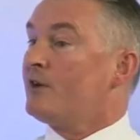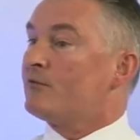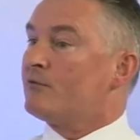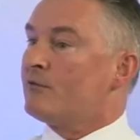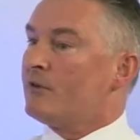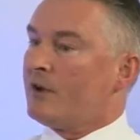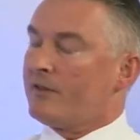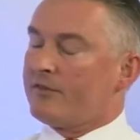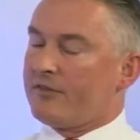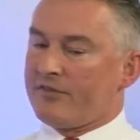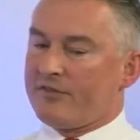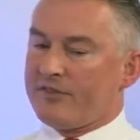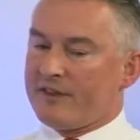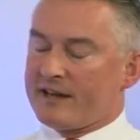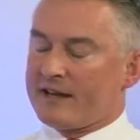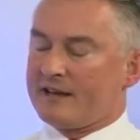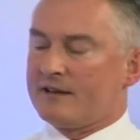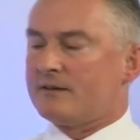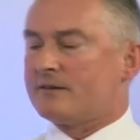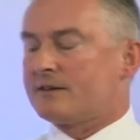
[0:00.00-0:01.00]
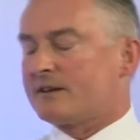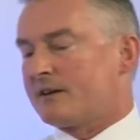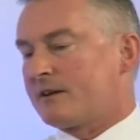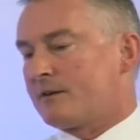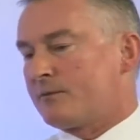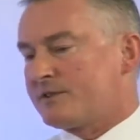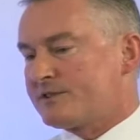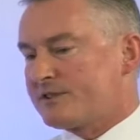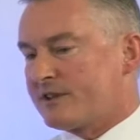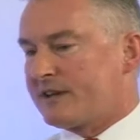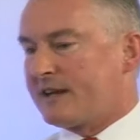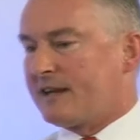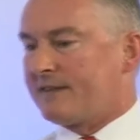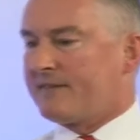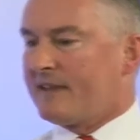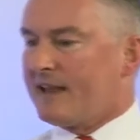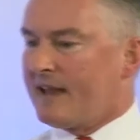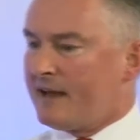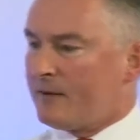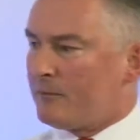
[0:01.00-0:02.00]
rather than thinking, oh, God, I wish I could
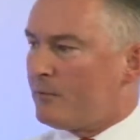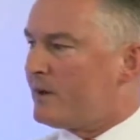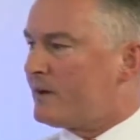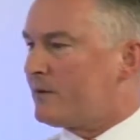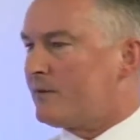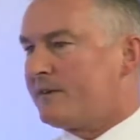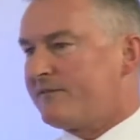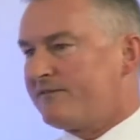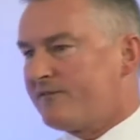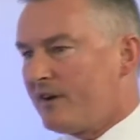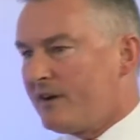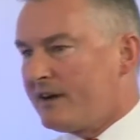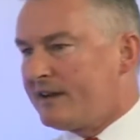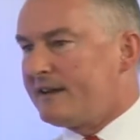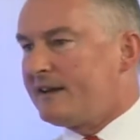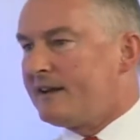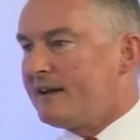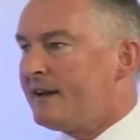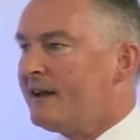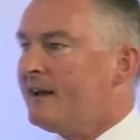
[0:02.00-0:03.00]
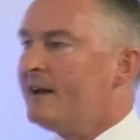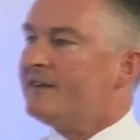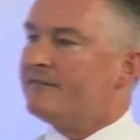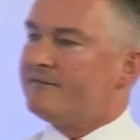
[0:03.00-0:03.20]
have that. Where do I find it?